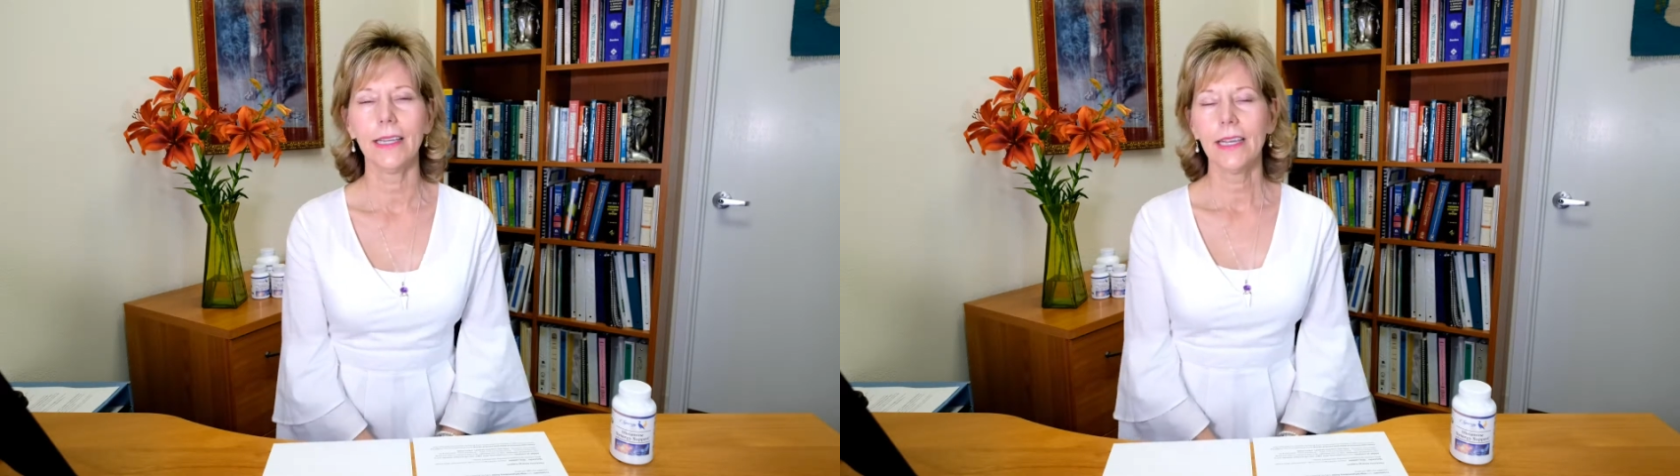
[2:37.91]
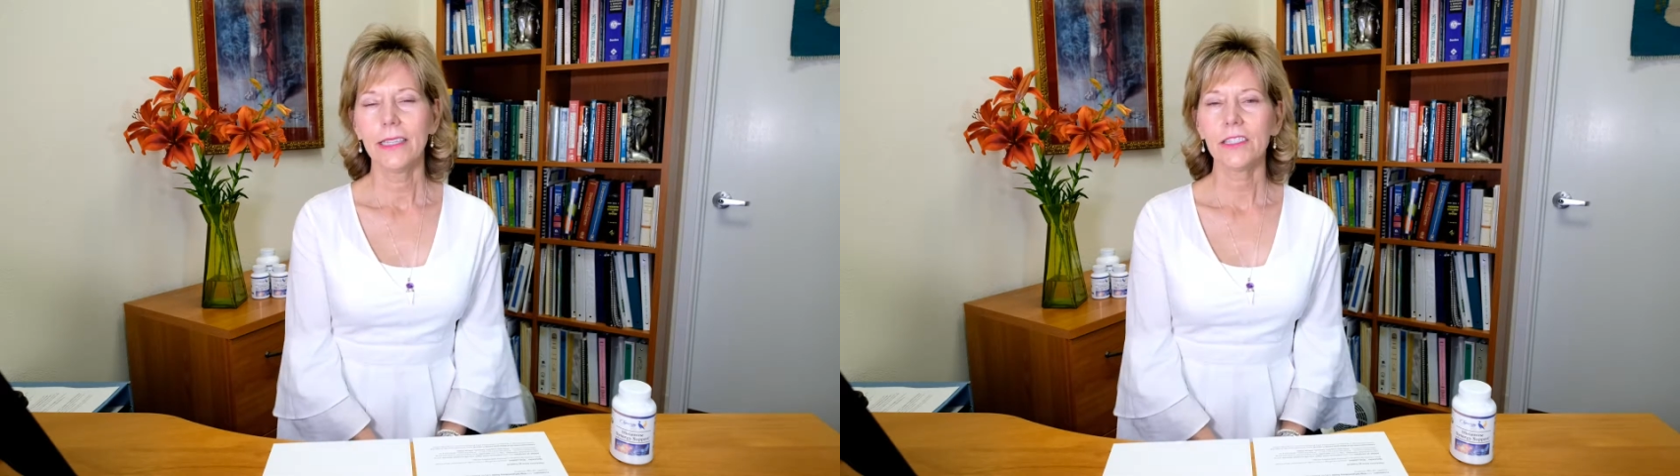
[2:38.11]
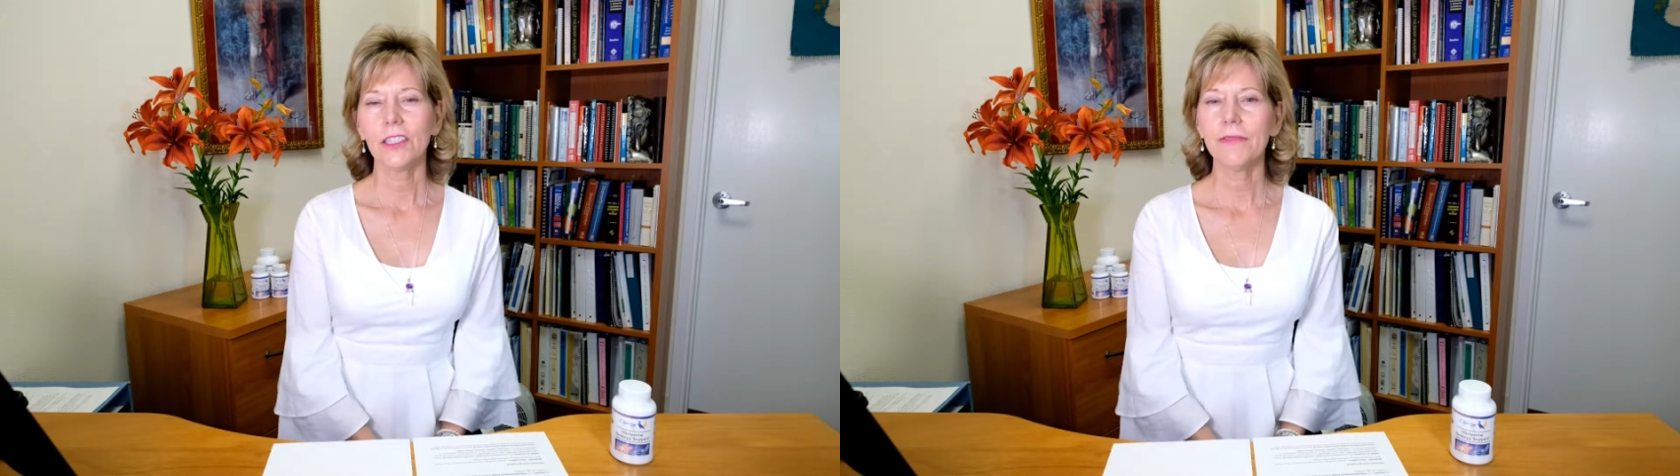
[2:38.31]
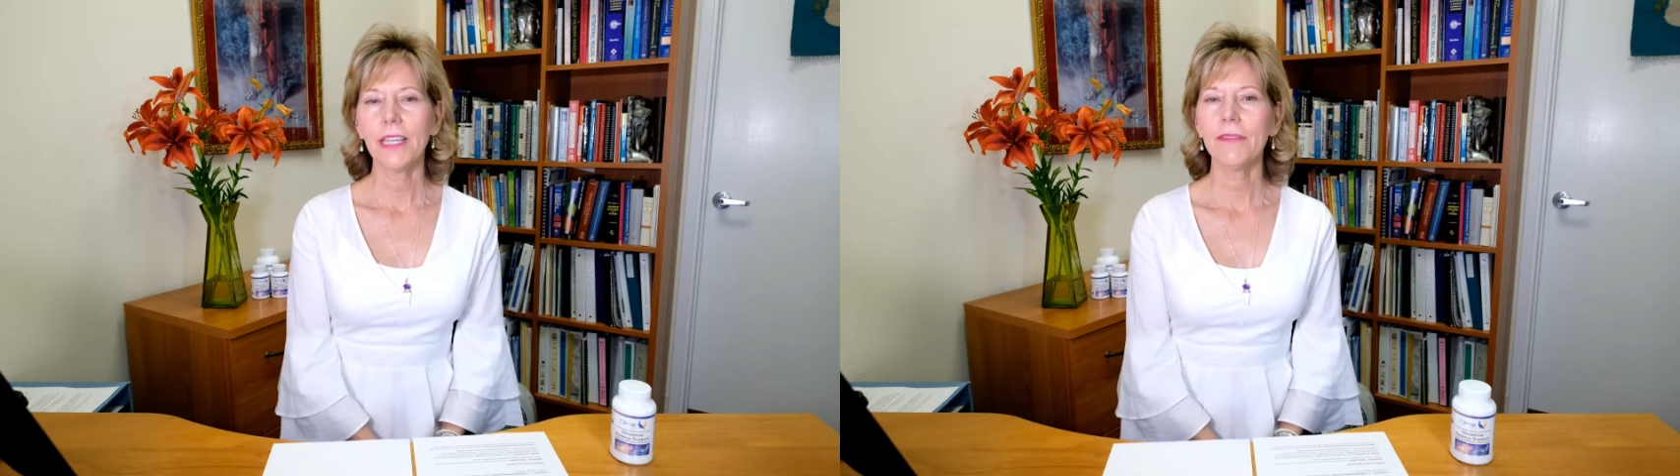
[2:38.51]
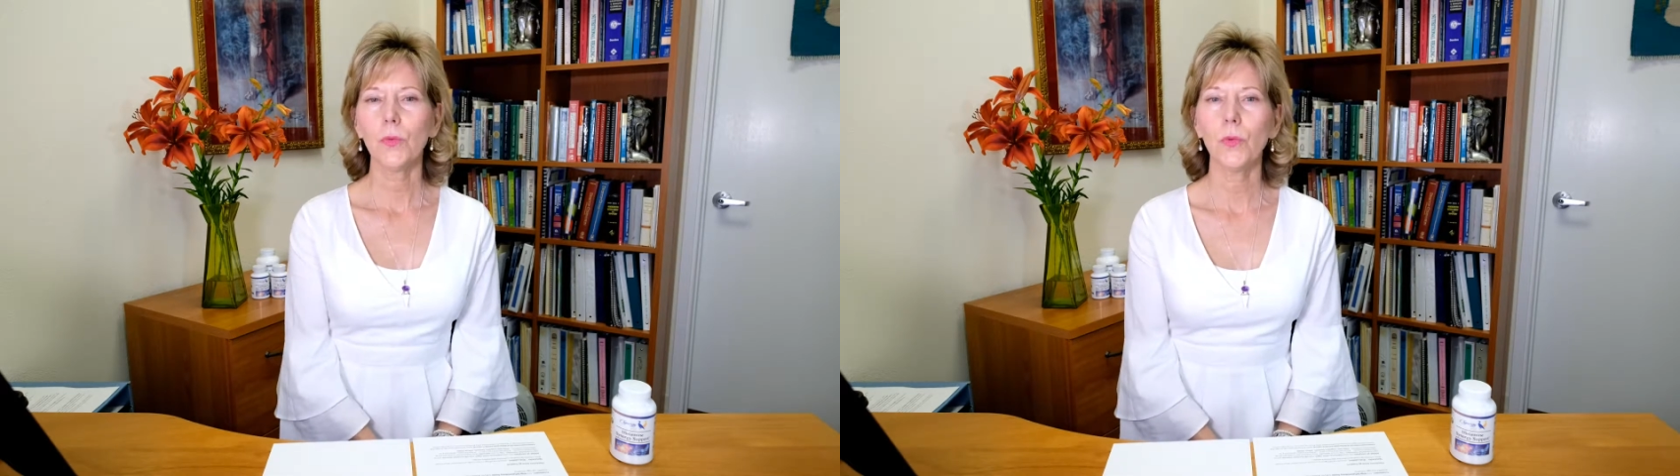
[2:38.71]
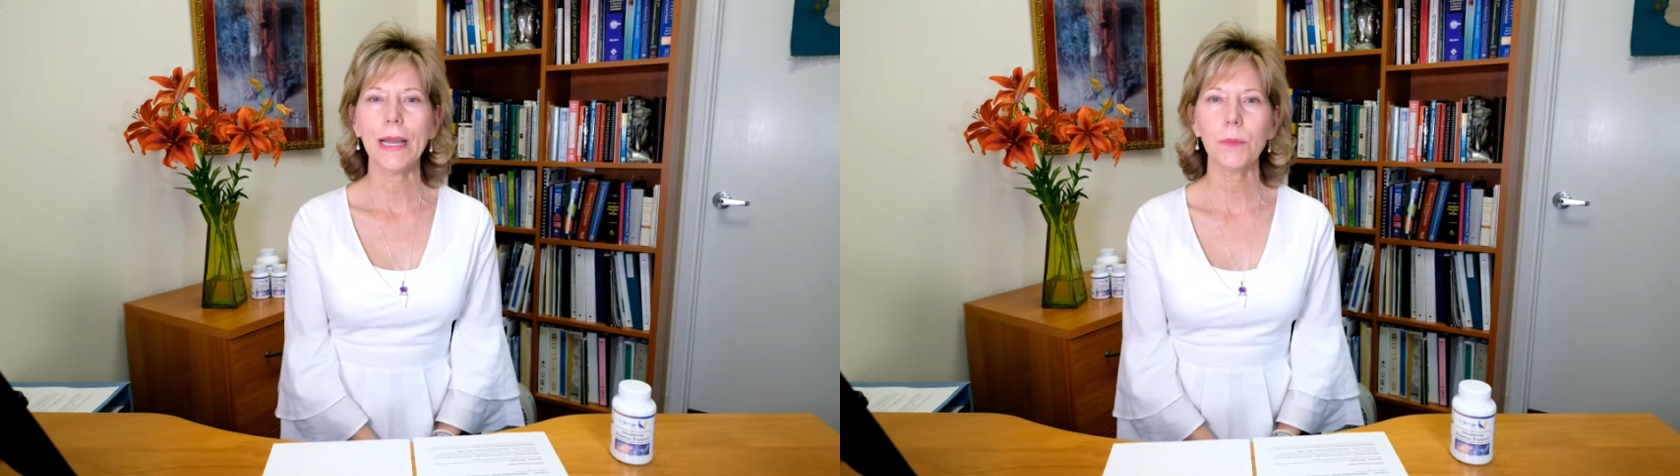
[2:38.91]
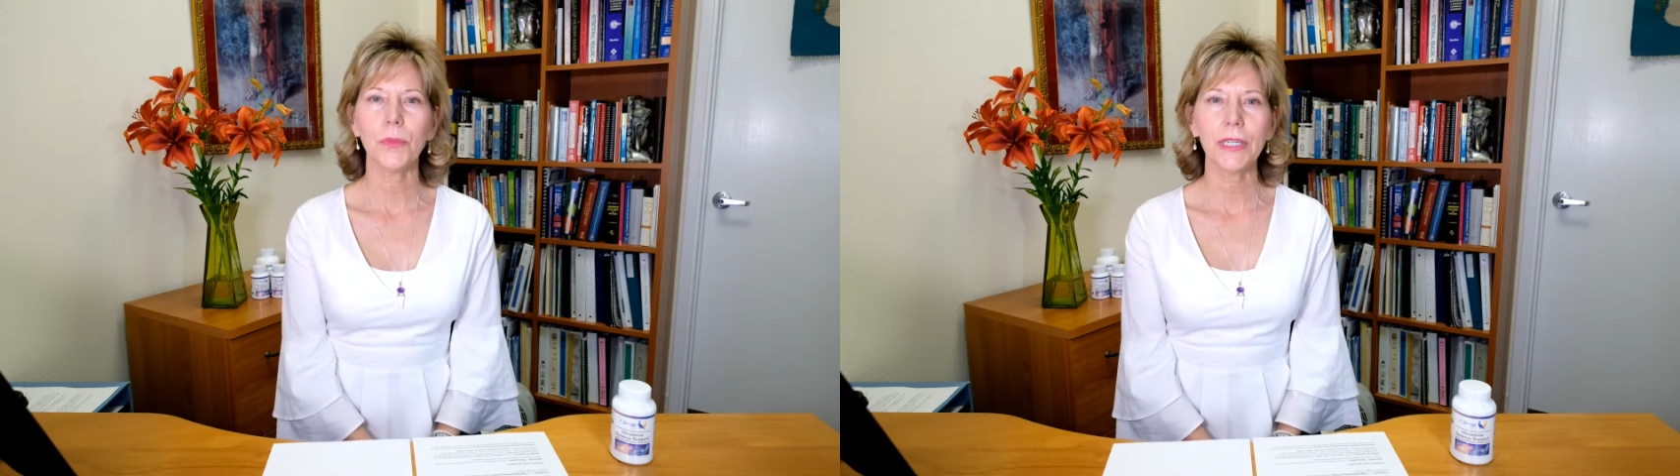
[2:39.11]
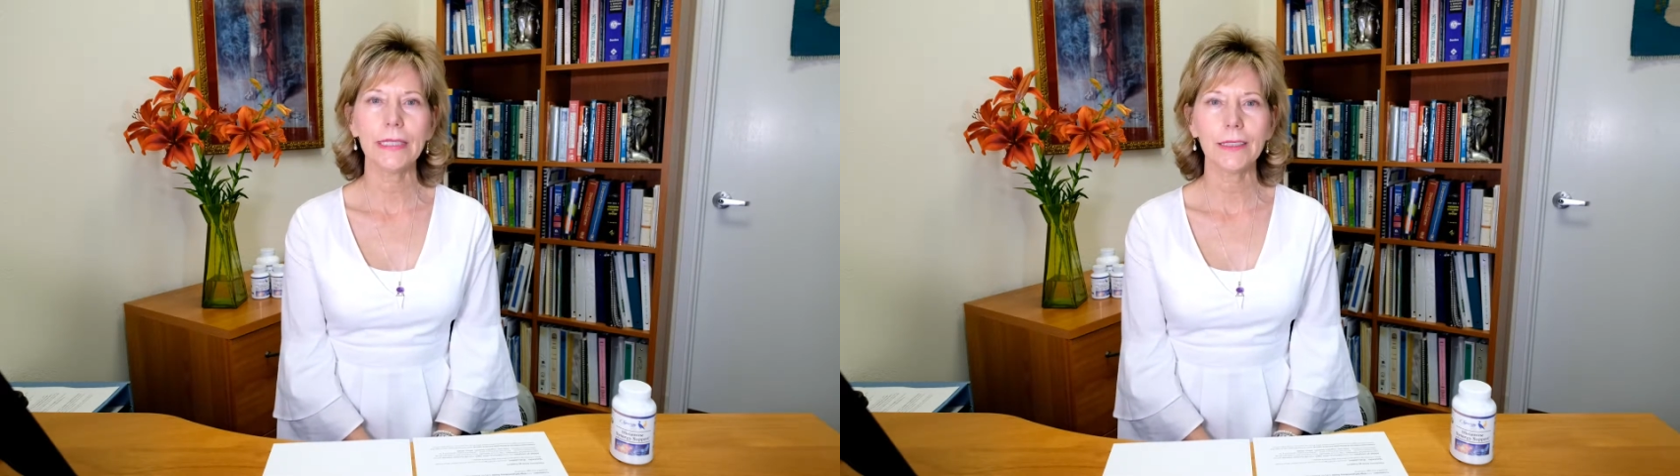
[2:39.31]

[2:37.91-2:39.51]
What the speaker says: So if you have a wet, moist